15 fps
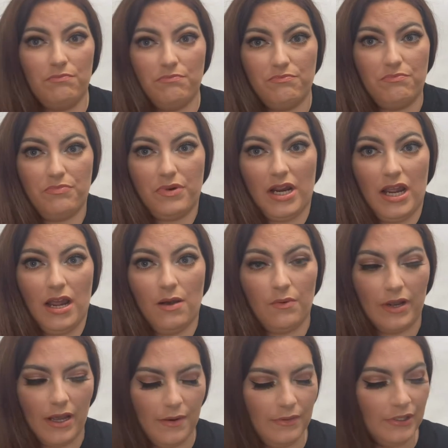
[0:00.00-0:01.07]
bring it out
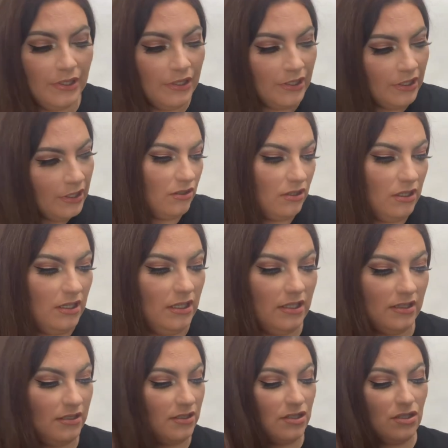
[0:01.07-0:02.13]
again.
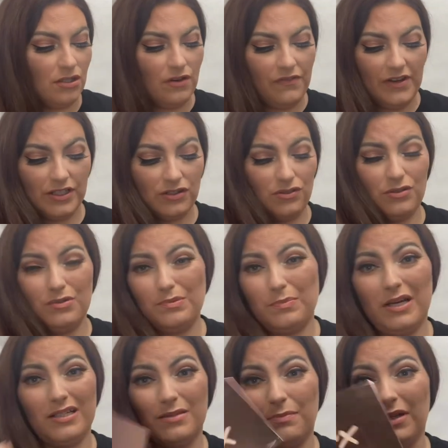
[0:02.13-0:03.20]
The Soap Extra
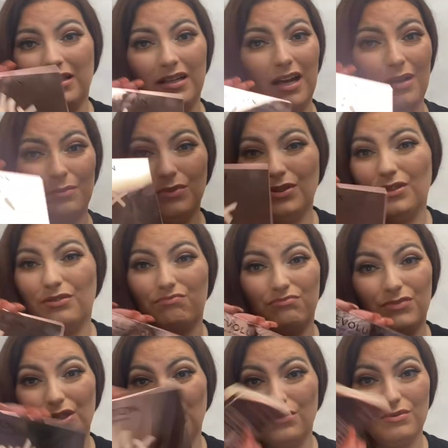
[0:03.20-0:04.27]
Spice palette, I'm going to
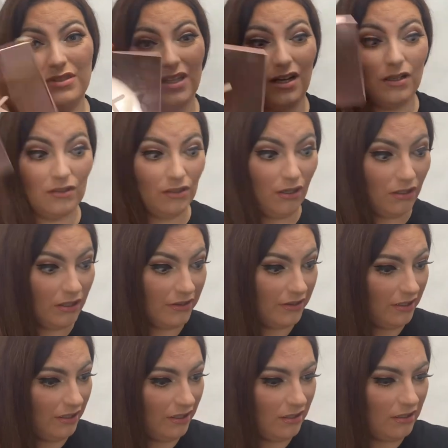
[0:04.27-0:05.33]
use that a lot, I
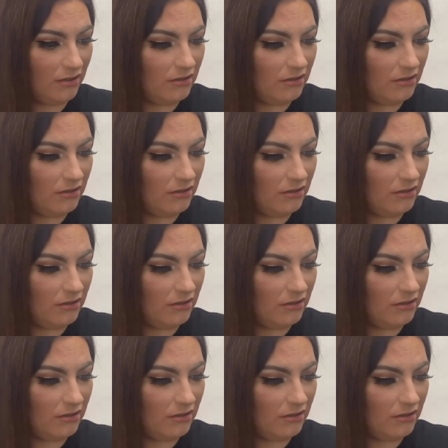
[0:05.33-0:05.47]
think.